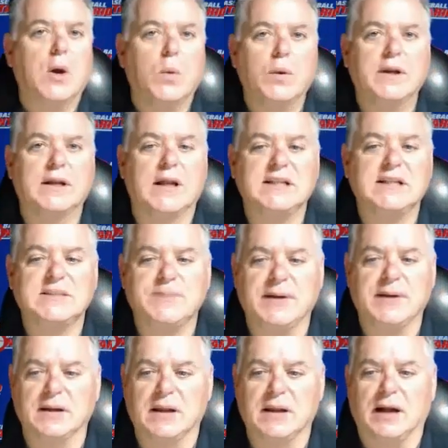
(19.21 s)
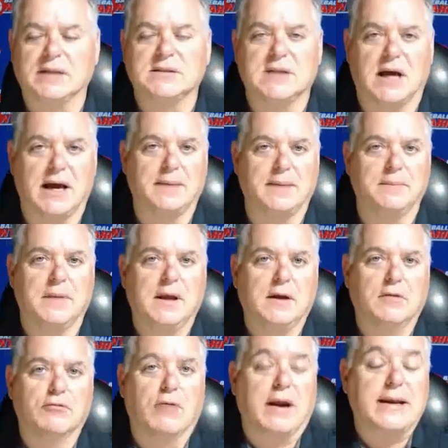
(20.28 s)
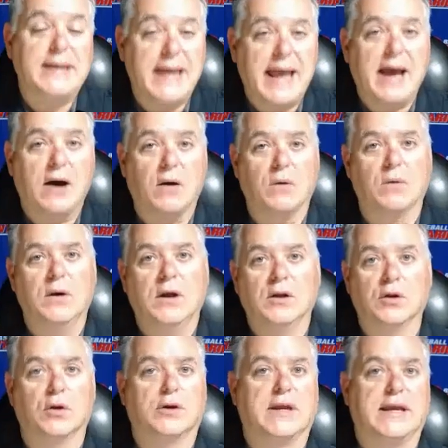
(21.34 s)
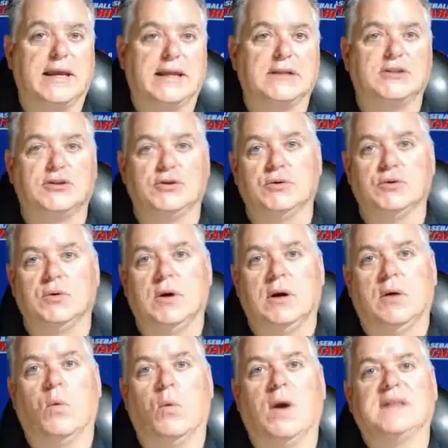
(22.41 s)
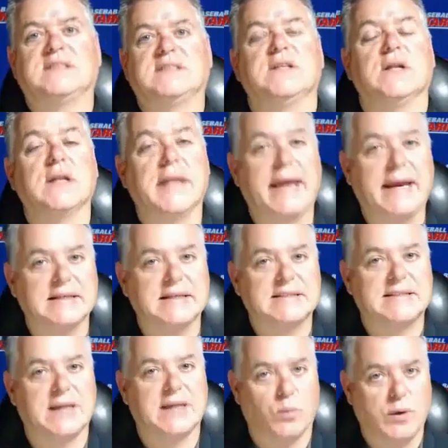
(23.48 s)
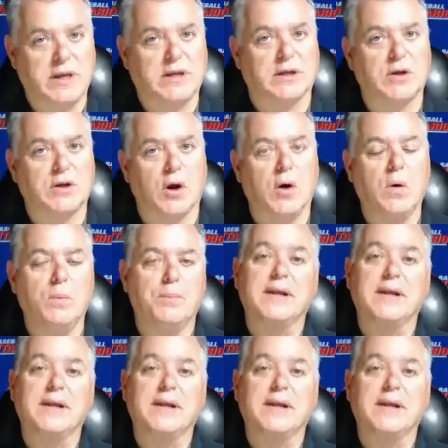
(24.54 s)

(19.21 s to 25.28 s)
We did not spend a lot of time right now looking into what's the latest that we could go.